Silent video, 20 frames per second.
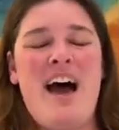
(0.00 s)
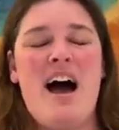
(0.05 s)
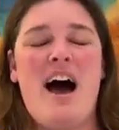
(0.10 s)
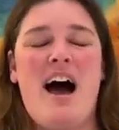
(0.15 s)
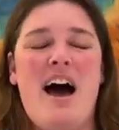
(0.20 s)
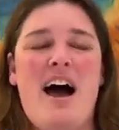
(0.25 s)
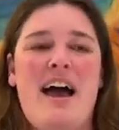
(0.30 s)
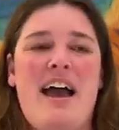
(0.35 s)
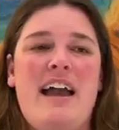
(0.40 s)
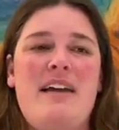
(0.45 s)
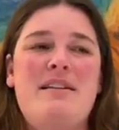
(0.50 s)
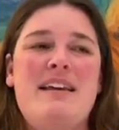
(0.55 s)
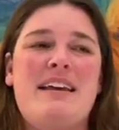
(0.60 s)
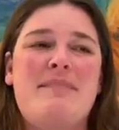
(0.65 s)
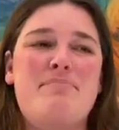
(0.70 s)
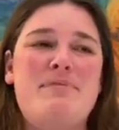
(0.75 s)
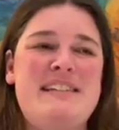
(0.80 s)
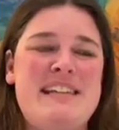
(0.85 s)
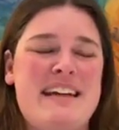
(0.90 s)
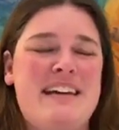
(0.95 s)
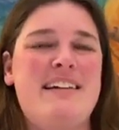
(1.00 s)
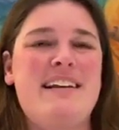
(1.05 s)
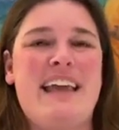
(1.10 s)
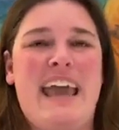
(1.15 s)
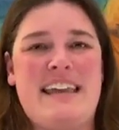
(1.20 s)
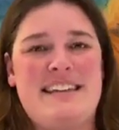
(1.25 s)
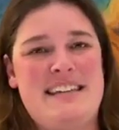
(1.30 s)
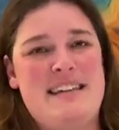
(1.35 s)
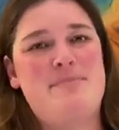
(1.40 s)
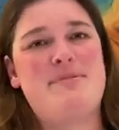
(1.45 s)
And that
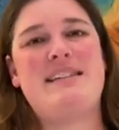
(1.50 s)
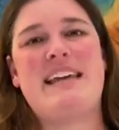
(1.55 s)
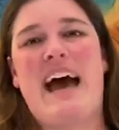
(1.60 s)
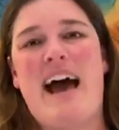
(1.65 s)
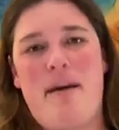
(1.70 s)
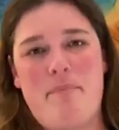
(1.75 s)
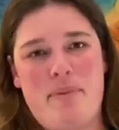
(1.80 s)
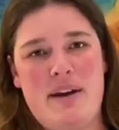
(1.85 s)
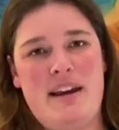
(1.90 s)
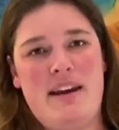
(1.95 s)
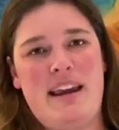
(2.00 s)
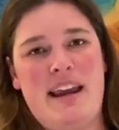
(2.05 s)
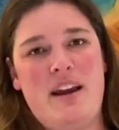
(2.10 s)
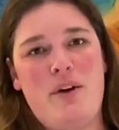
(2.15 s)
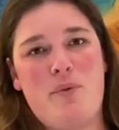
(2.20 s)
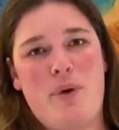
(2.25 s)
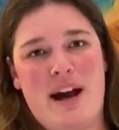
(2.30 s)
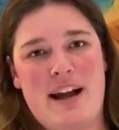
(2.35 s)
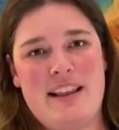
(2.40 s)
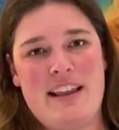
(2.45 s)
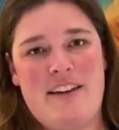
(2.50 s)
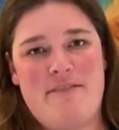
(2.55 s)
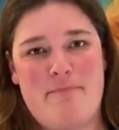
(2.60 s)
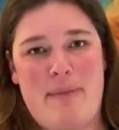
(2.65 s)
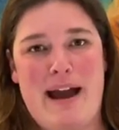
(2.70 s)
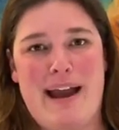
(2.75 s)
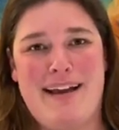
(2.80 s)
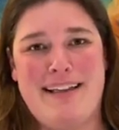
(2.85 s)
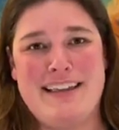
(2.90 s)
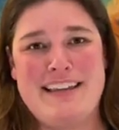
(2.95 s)
particularly seems to happen in wildlife
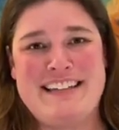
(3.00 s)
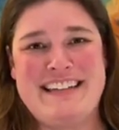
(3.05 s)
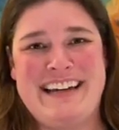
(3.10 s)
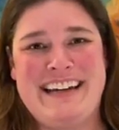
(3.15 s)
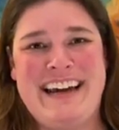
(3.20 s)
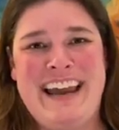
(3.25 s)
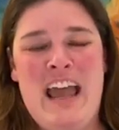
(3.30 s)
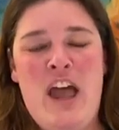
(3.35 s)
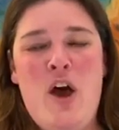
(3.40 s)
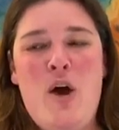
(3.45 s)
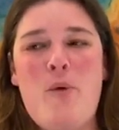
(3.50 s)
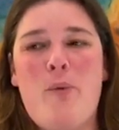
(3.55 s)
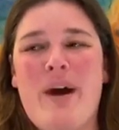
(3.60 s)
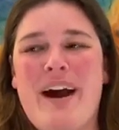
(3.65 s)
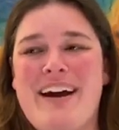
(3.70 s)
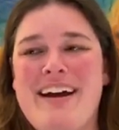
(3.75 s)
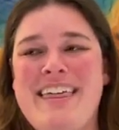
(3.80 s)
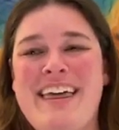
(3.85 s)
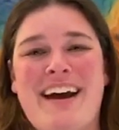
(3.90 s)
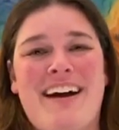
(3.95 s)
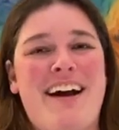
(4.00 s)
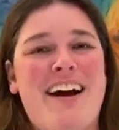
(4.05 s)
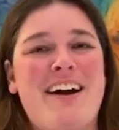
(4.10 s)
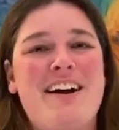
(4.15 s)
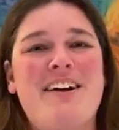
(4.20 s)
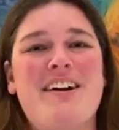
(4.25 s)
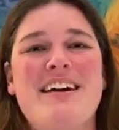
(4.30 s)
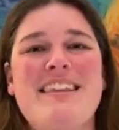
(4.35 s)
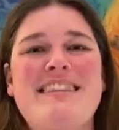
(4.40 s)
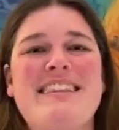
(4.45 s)
biology, where there are
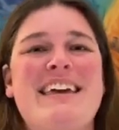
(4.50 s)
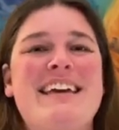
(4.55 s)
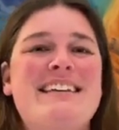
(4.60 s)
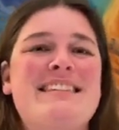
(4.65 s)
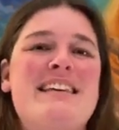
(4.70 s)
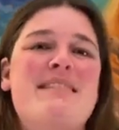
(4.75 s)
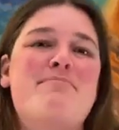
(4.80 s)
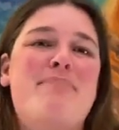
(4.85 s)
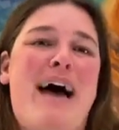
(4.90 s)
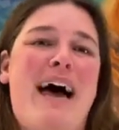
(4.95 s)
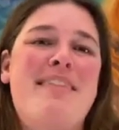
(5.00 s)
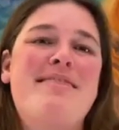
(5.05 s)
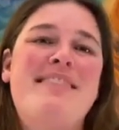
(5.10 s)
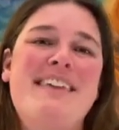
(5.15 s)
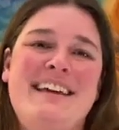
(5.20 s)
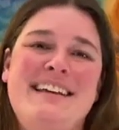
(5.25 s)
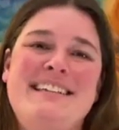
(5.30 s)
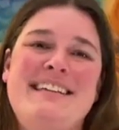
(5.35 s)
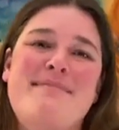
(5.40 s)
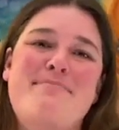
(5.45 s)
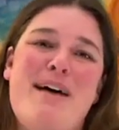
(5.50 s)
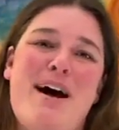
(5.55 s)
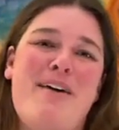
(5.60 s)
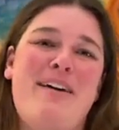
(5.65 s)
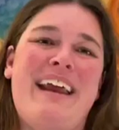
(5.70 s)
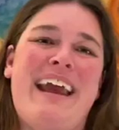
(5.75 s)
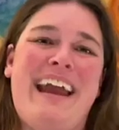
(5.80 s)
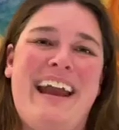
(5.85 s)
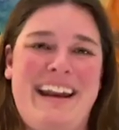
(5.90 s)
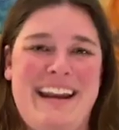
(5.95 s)
good things and bad things
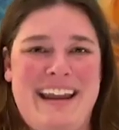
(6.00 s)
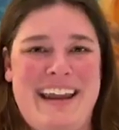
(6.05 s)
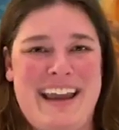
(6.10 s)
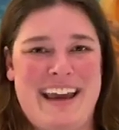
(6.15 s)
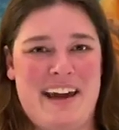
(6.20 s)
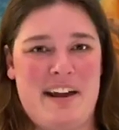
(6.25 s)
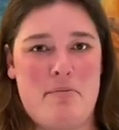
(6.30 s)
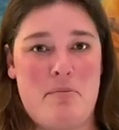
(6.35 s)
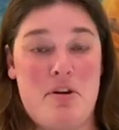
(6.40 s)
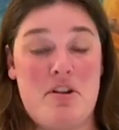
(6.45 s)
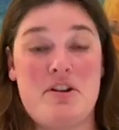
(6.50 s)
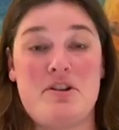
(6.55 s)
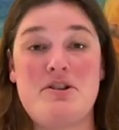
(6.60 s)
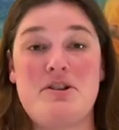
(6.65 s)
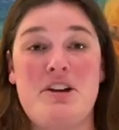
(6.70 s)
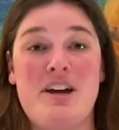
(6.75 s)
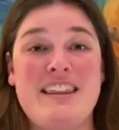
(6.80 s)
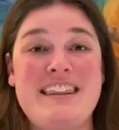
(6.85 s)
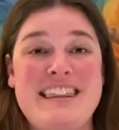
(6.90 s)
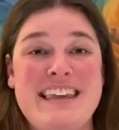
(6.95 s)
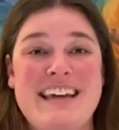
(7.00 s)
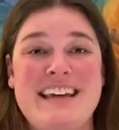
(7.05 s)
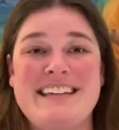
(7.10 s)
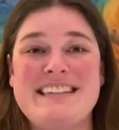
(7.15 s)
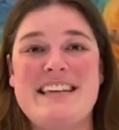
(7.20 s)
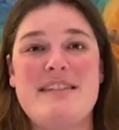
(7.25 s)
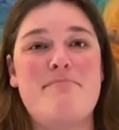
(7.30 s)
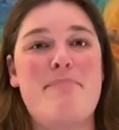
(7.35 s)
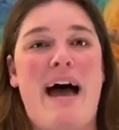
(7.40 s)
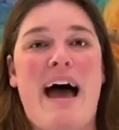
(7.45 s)
about any animal. There's good
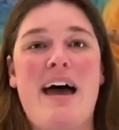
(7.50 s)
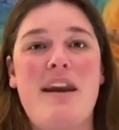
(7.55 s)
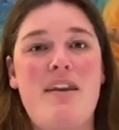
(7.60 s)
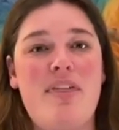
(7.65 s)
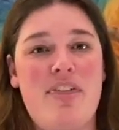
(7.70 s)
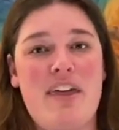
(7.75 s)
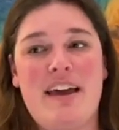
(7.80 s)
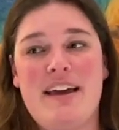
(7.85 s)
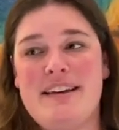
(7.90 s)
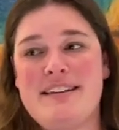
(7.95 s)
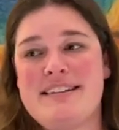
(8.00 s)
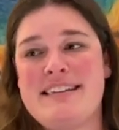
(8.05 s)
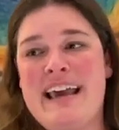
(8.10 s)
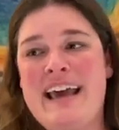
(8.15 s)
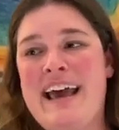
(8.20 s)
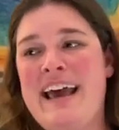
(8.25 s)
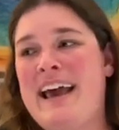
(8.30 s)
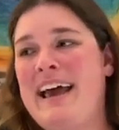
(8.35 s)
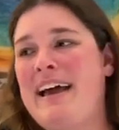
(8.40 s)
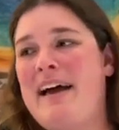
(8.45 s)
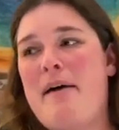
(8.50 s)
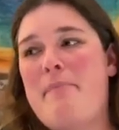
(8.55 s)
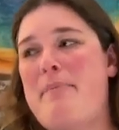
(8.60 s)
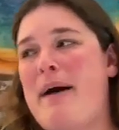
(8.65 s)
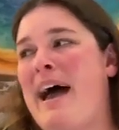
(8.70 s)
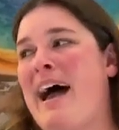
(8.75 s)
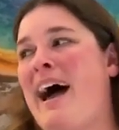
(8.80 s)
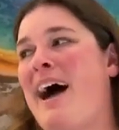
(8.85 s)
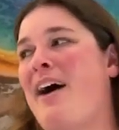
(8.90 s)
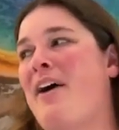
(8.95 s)
things and bad things
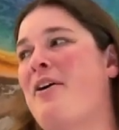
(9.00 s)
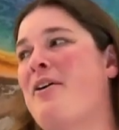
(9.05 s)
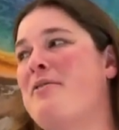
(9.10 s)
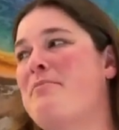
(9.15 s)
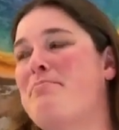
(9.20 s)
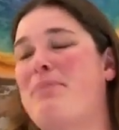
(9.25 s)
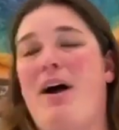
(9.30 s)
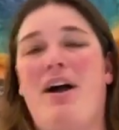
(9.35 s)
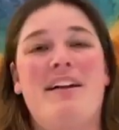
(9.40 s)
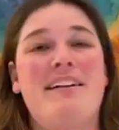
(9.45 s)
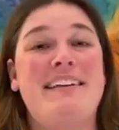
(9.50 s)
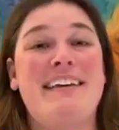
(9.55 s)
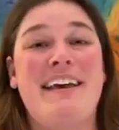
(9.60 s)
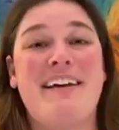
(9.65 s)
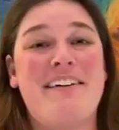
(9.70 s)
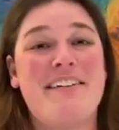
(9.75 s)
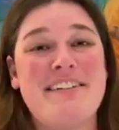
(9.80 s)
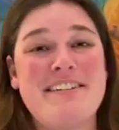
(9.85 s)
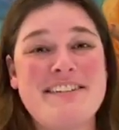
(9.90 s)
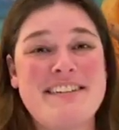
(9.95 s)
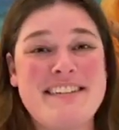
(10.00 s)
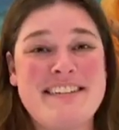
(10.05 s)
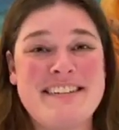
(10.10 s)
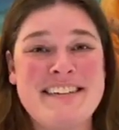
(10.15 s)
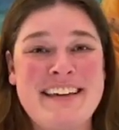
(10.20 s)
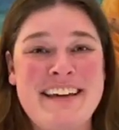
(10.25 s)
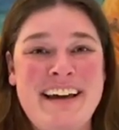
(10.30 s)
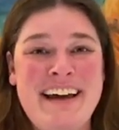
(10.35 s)
about bald eagles.